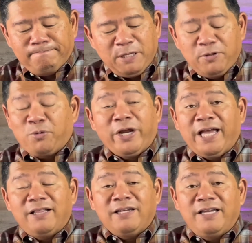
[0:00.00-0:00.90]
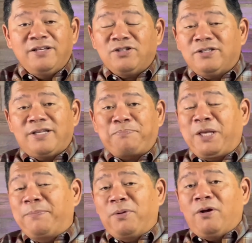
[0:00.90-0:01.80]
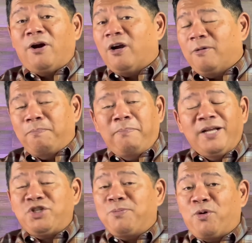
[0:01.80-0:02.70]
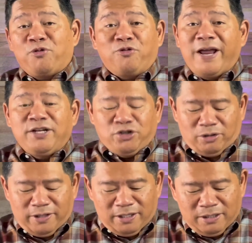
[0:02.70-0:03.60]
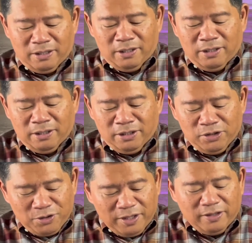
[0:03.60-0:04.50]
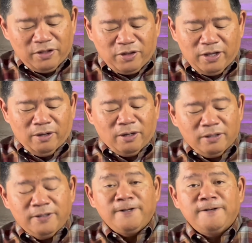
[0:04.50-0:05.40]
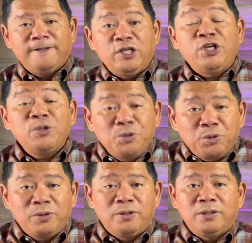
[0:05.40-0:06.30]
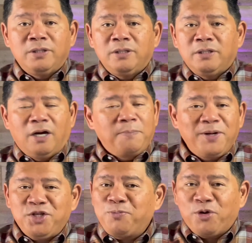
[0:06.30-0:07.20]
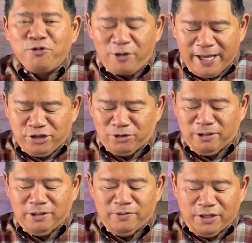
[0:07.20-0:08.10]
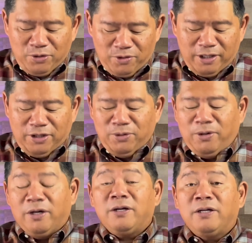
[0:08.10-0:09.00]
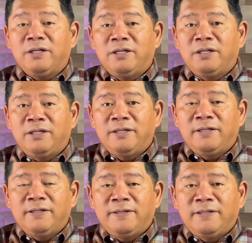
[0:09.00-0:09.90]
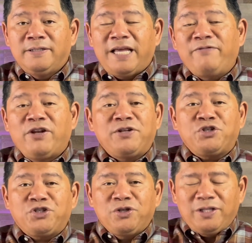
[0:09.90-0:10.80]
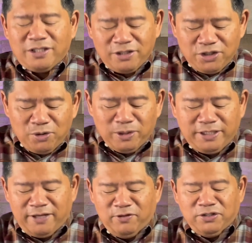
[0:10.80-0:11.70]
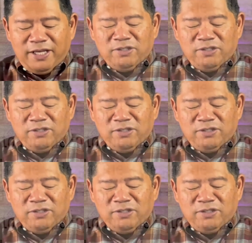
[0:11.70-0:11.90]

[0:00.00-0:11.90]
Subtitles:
The reality is that people are much more fragile than you think that they are. You are much more fragile than you think you are. David understood this. Listen to what David says.